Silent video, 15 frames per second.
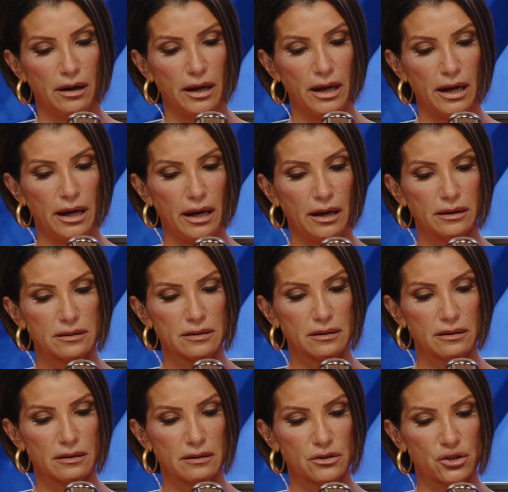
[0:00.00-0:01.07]
And
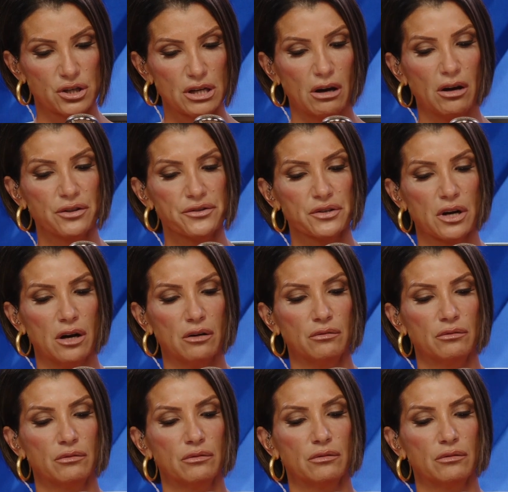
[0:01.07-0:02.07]
she also